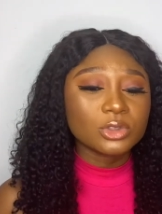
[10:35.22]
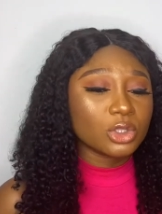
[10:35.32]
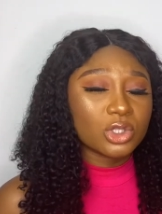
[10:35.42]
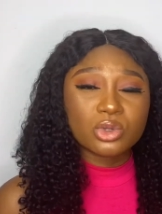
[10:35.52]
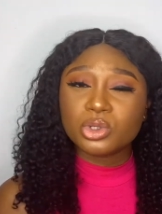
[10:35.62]

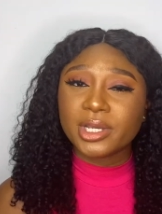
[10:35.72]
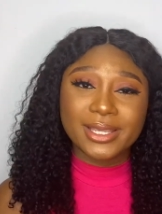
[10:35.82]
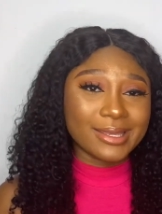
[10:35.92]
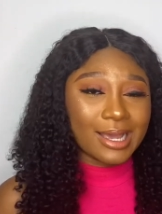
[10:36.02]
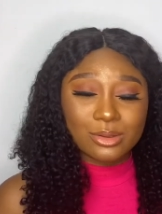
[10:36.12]
just go
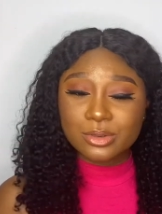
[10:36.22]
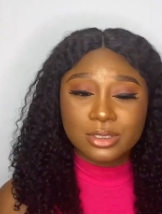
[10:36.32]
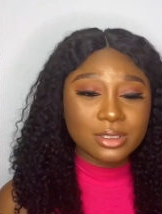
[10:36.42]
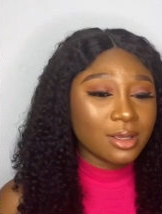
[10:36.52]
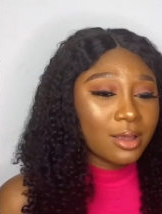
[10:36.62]
check it out.
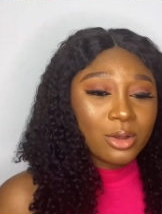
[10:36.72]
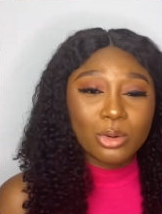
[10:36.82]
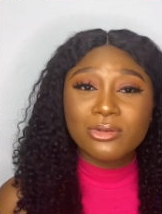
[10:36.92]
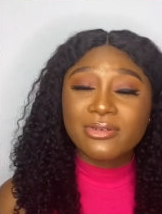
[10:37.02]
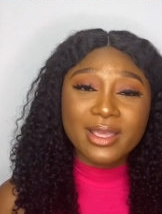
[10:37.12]

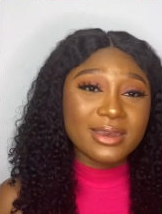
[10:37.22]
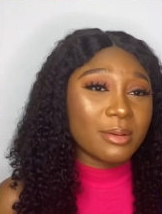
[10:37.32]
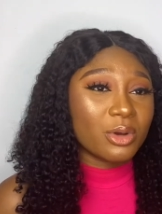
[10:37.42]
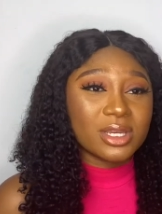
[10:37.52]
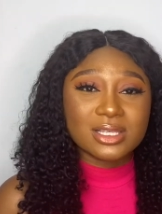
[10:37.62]
Go find
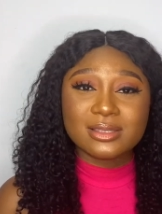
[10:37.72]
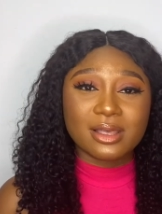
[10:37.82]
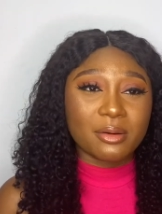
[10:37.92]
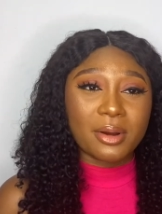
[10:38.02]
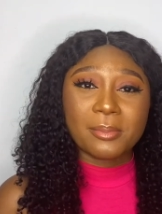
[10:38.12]
them on
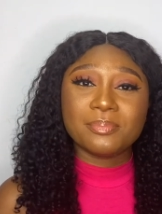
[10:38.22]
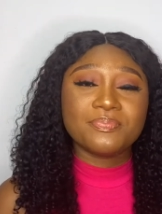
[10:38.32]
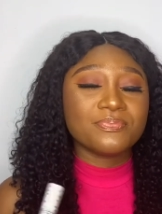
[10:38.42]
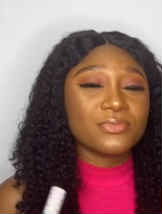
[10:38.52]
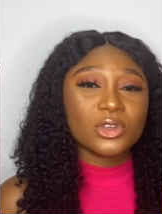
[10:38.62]
Instagram,
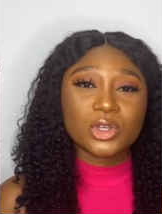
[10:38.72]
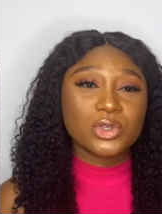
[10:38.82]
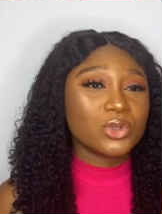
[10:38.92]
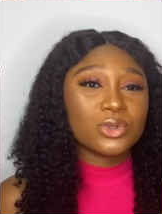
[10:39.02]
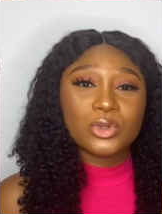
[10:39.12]

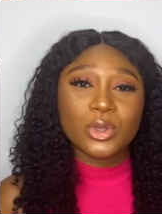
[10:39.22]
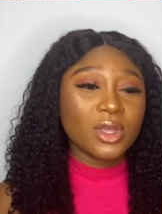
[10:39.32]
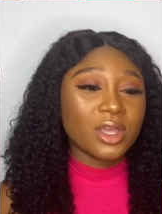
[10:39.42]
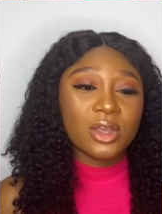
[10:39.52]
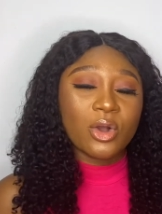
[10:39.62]
just
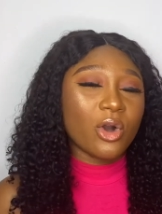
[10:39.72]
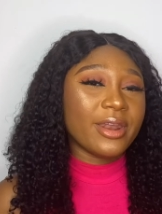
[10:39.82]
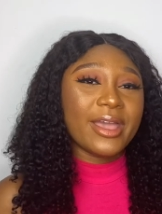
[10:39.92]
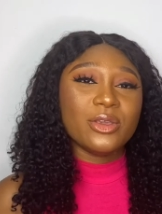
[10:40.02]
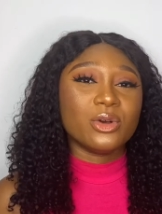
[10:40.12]

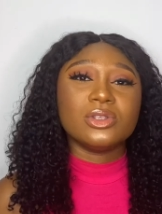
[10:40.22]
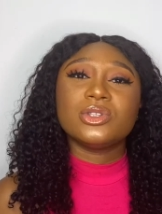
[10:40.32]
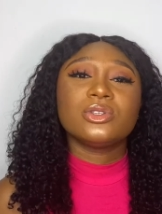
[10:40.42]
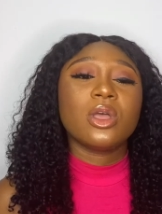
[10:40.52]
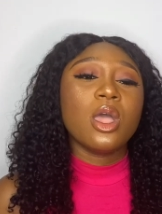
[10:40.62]
order
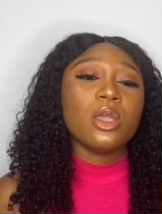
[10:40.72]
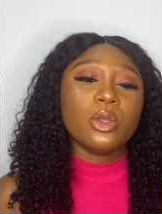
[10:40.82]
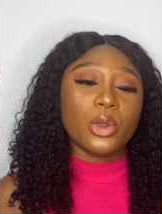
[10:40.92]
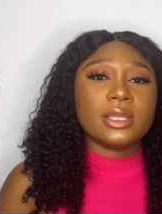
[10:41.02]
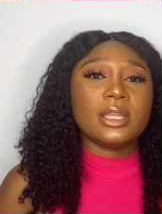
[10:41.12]
yours.
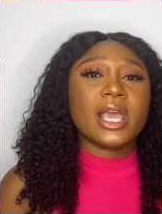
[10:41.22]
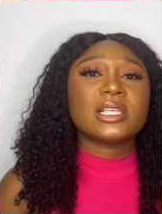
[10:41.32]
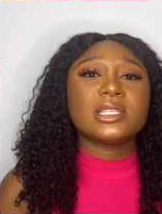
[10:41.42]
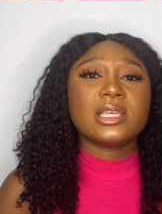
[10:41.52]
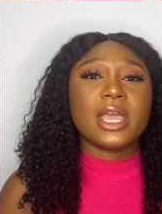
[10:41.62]
The
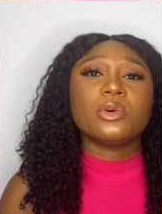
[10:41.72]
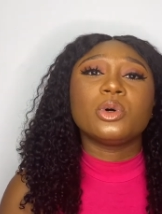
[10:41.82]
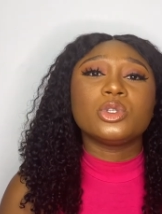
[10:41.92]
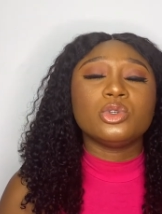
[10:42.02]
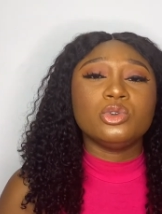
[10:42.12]
next thing that you
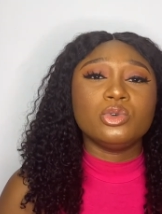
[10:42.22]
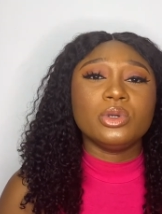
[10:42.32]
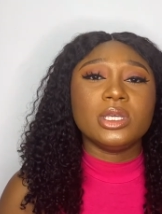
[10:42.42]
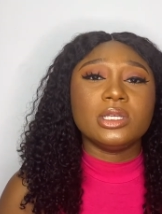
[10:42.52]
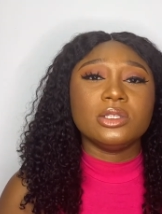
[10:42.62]
want to
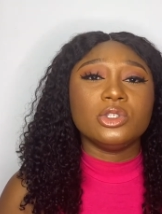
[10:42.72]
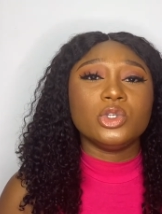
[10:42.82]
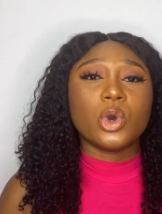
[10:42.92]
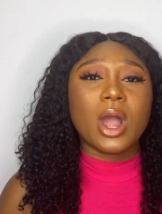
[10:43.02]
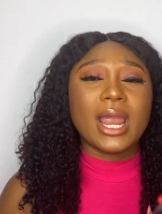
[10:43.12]
do is
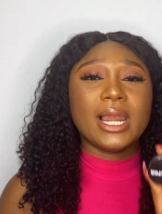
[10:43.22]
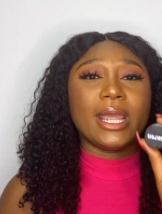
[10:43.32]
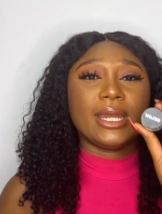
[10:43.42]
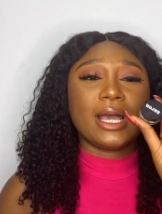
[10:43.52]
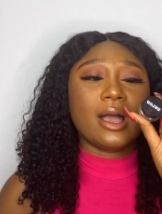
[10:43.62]
your
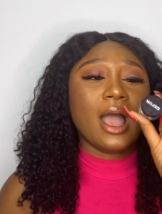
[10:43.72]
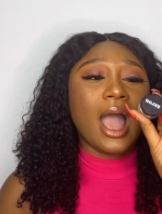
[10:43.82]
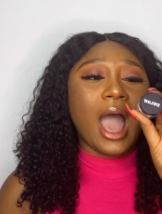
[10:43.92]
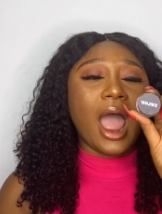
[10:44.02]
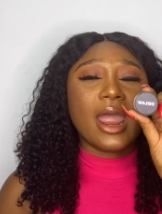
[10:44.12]
eyeliner.
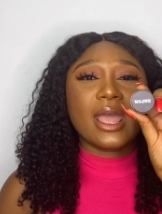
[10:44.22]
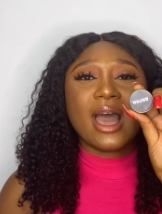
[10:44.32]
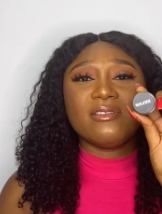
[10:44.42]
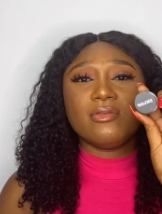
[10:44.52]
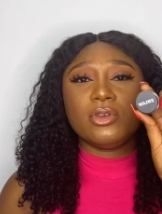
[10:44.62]
I
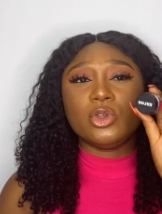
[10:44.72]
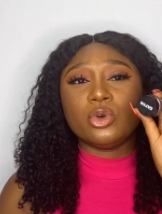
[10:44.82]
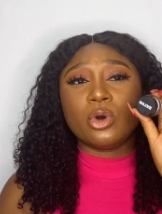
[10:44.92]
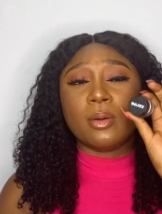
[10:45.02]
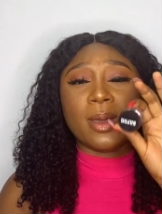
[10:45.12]
have a
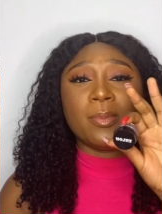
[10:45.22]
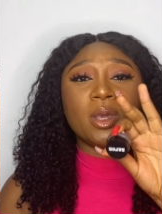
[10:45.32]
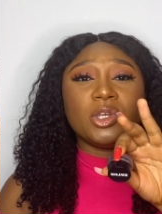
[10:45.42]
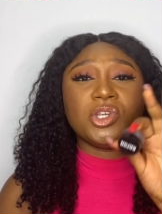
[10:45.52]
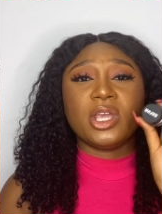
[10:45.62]
video on my
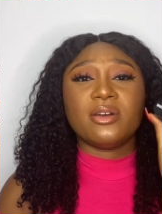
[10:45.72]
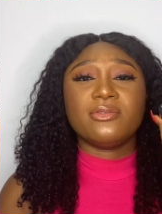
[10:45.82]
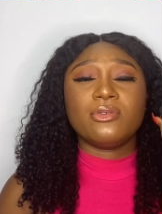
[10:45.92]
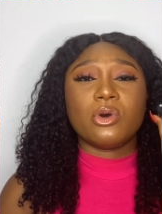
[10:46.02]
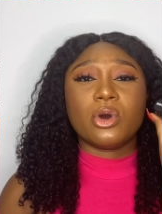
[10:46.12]
page here
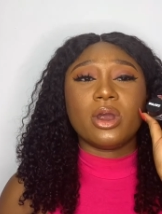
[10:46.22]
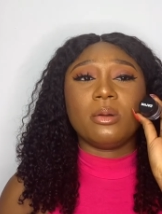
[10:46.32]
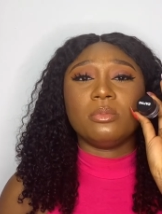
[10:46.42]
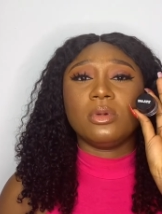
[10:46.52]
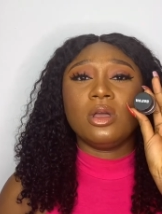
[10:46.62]
for
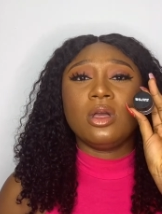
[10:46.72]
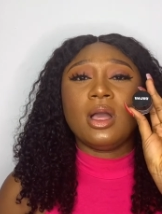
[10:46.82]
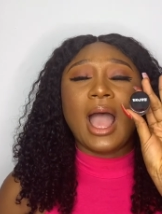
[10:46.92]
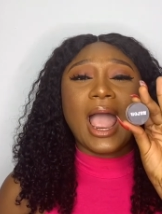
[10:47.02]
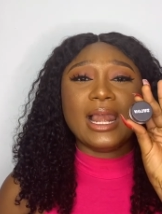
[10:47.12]

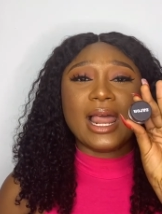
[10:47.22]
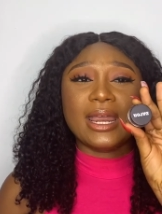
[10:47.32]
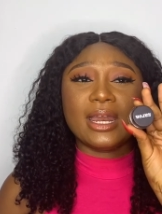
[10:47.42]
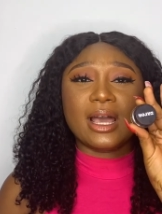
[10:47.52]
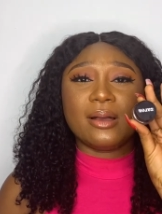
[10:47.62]

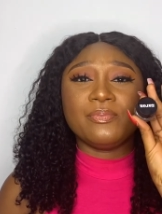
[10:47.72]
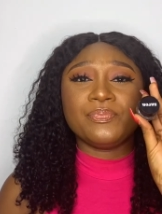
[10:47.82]
eyeliner.